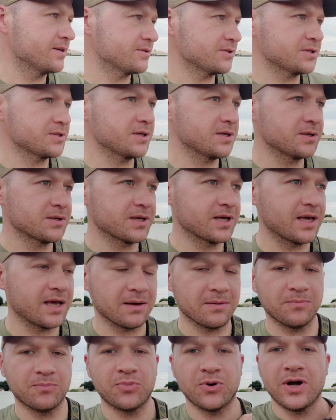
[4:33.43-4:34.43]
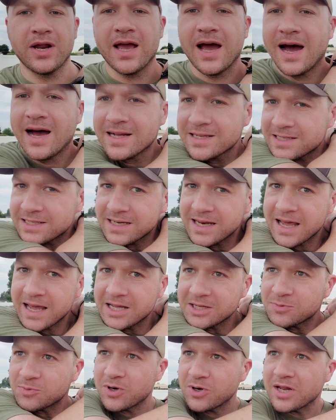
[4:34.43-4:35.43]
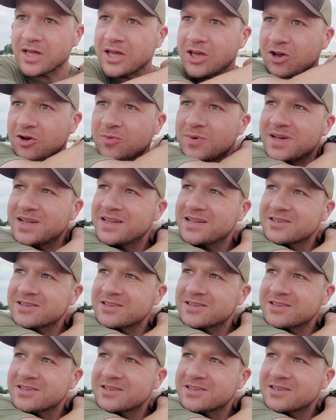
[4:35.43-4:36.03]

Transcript: It's pretty hot today. It's pretty humid.